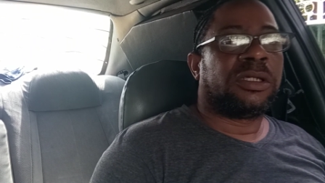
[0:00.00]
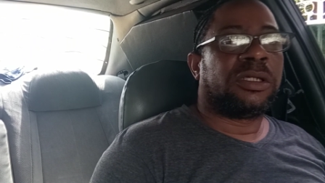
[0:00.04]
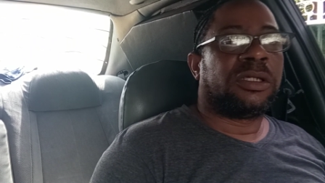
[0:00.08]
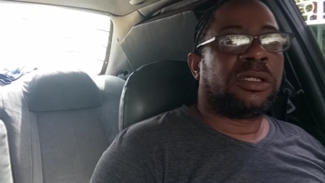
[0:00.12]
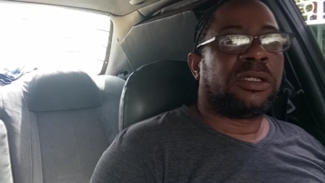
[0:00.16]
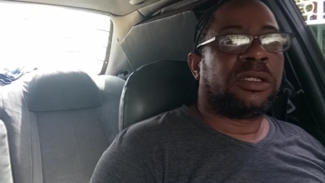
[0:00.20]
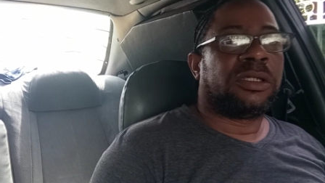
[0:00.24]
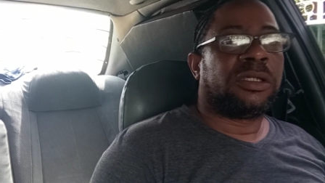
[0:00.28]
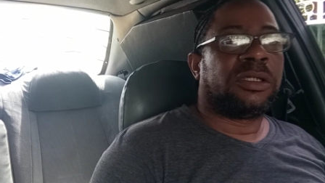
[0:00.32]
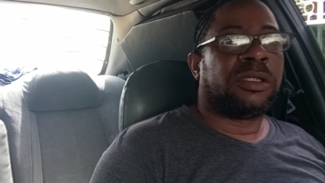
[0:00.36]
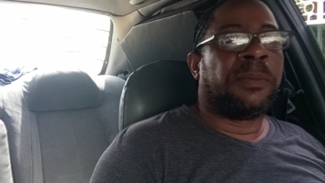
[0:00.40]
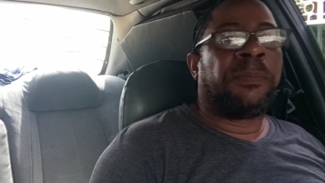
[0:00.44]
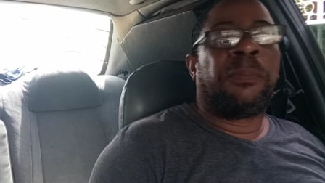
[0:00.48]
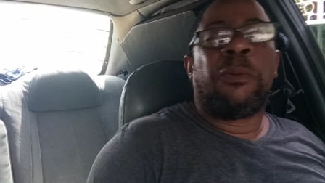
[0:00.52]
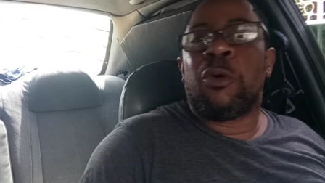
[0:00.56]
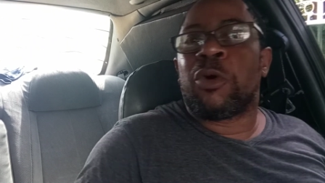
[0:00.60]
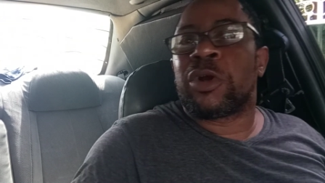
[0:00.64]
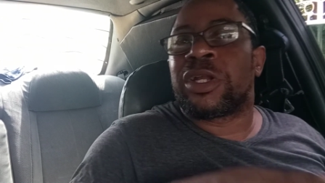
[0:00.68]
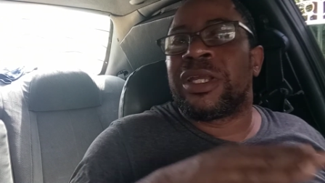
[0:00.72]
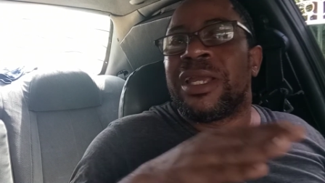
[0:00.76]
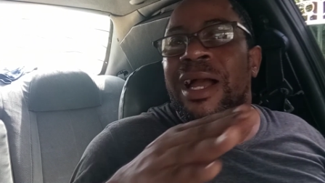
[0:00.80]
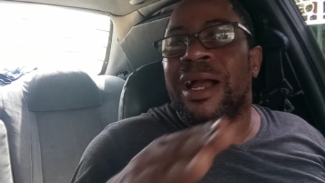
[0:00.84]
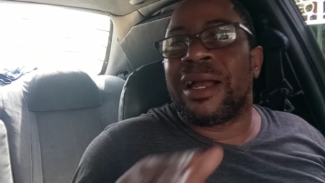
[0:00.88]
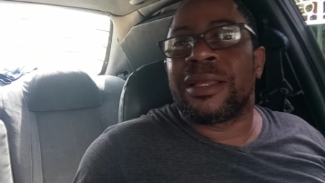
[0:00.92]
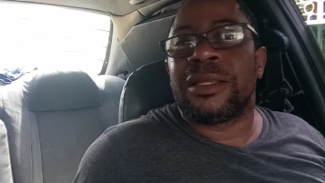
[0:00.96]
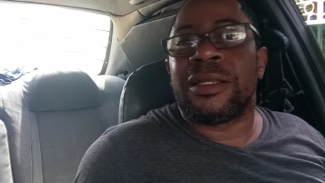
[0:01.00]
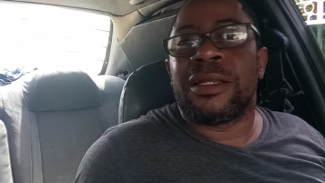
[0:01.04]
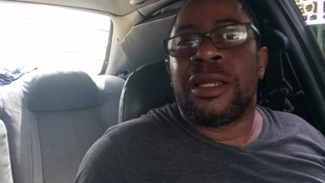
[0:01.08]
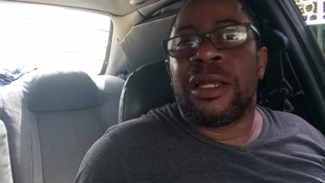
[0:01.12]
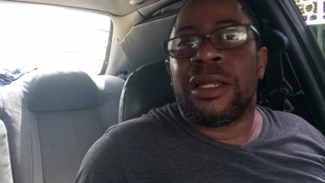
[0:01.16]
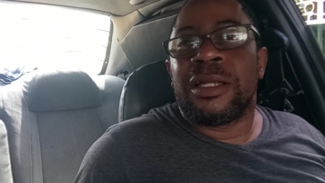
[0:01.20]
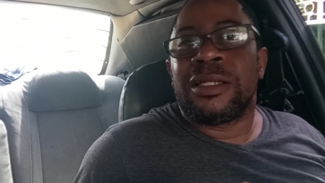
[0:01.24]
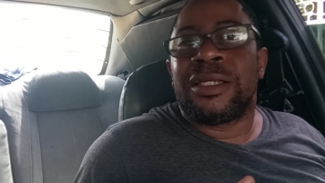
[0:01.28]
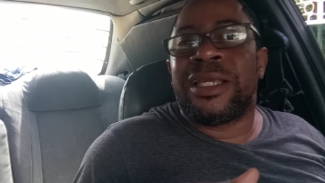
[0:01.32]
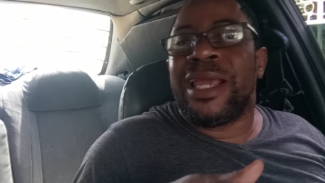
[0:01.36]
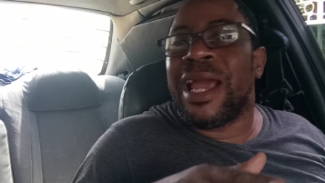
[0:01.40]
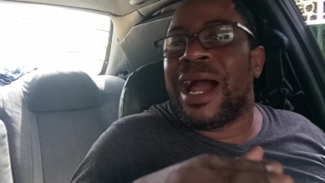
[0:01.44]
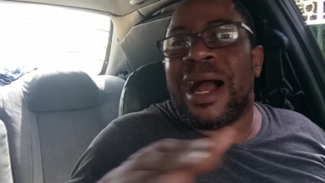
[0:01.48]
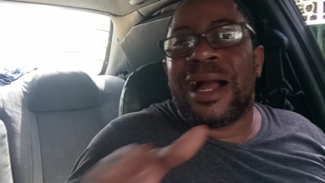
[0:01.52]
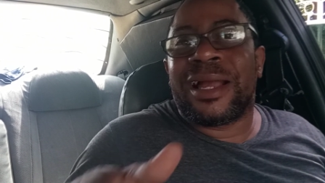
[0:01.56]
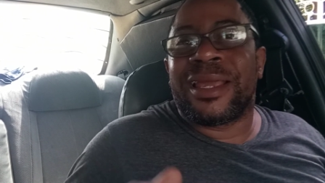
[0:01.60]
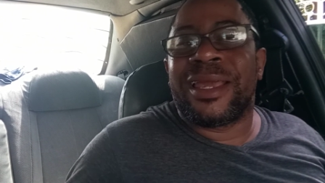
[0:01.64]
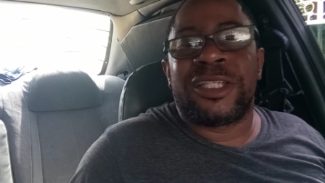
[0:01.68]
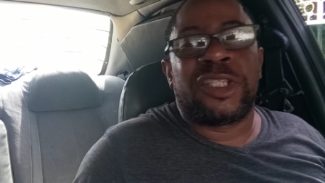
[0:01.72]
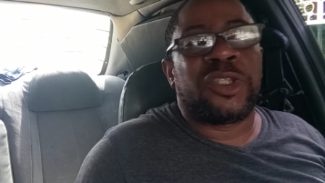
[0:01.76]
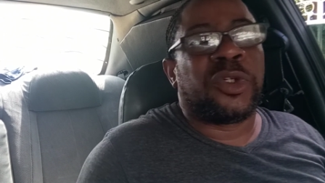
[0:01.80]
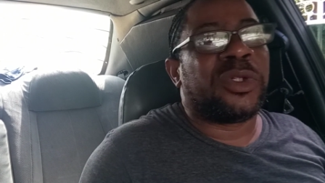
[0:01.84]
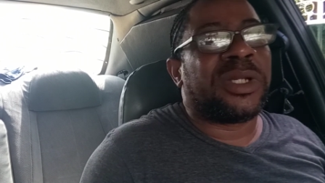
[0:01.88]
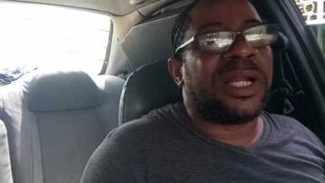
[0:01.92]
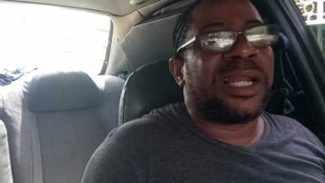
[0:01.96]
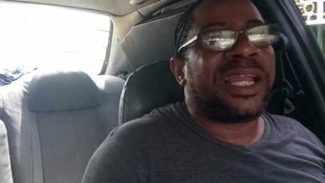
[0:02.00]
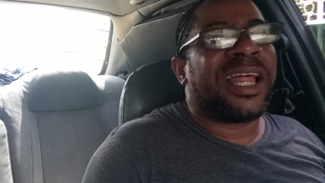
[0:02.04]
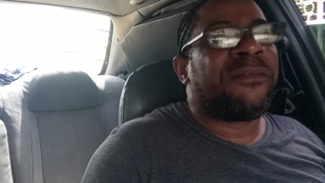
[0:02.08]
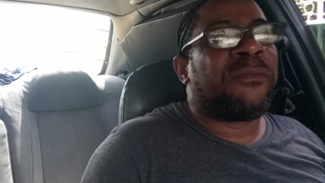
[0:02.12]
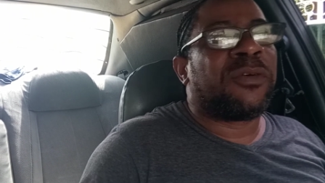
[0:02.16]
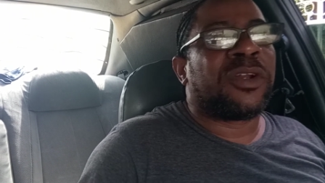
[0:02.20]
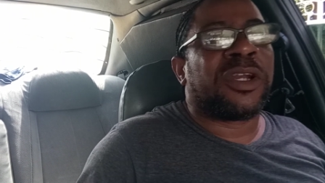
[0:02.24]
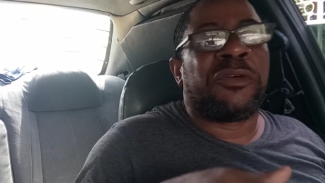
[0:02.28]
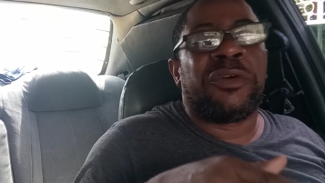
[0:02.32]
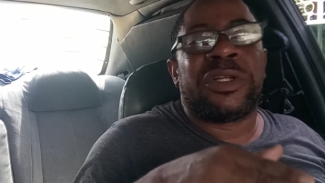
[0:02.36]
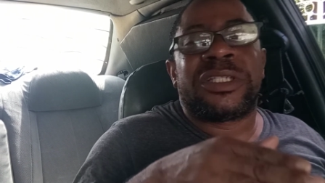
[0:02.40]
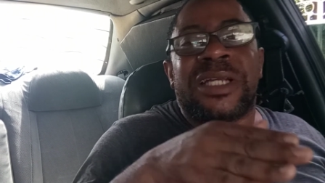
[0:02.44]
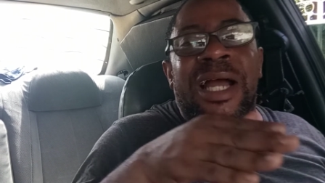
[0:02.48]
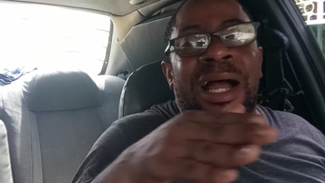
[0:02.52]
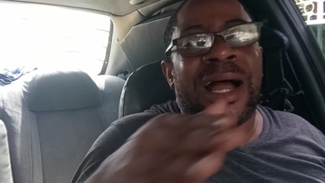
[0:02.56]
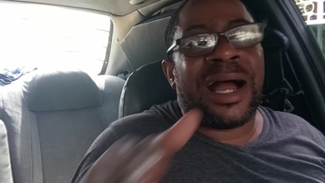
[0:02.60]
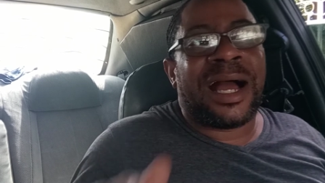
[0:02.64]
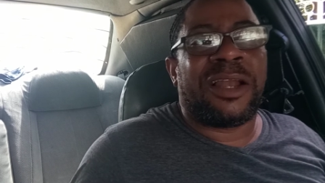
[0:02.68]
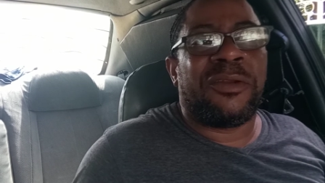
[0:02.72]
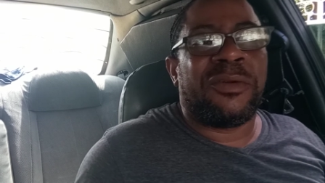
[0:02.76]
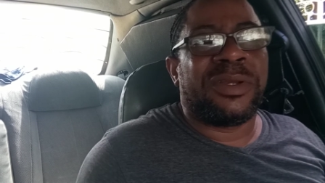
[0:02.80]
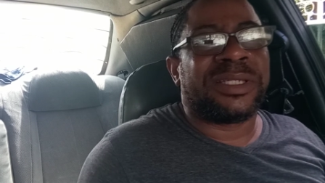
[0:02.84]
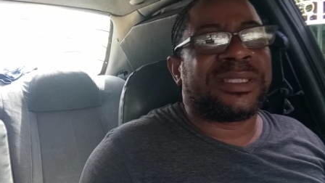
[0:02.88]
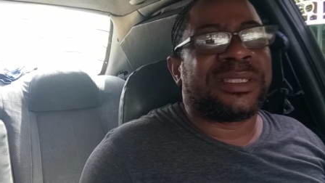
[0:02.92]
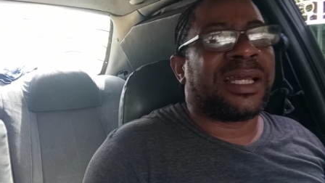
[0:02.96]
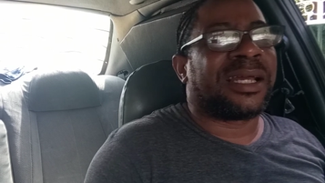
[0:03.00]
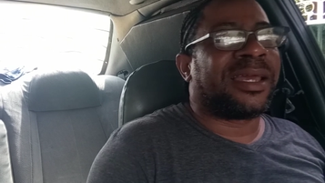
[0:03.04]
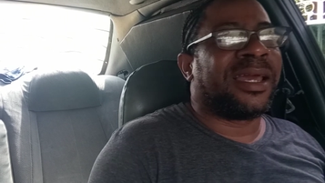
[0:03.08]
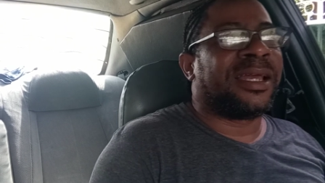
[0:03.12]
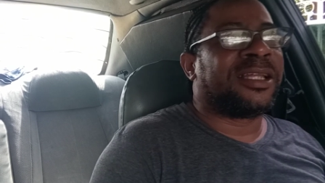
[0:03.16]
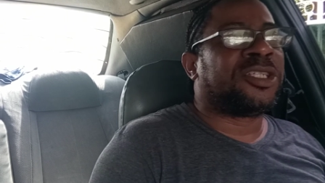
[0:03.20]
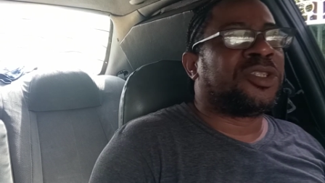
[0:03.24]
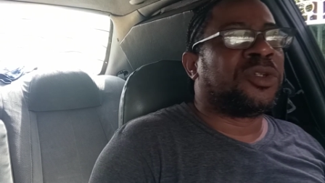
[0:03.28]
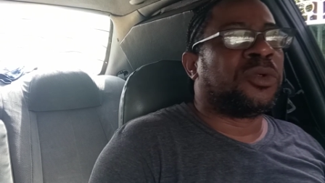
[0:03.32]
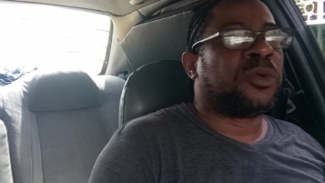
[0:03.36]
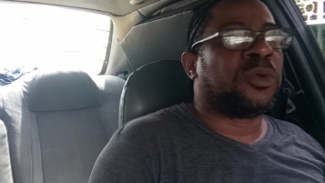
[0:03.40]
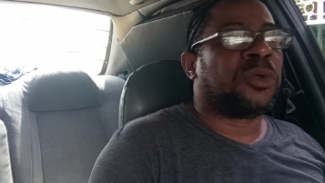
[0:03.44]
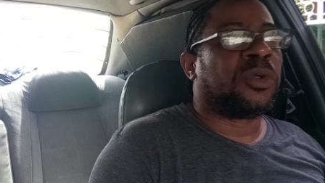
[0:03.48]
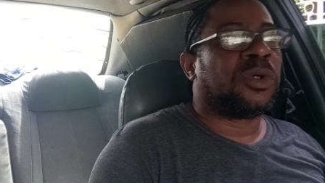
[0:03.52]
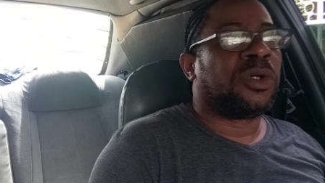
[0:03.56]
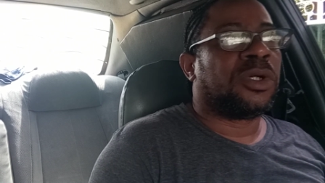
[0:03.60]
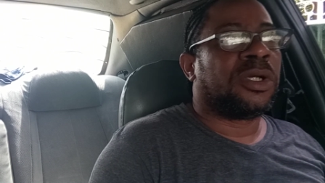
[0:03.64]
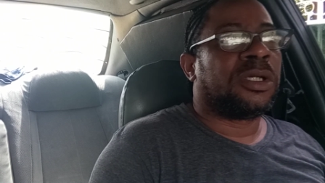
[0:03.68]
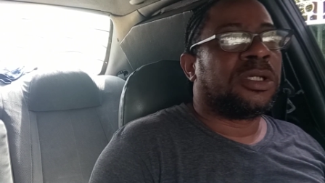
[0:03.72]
The poor can't get you in a life, but the rich always get you.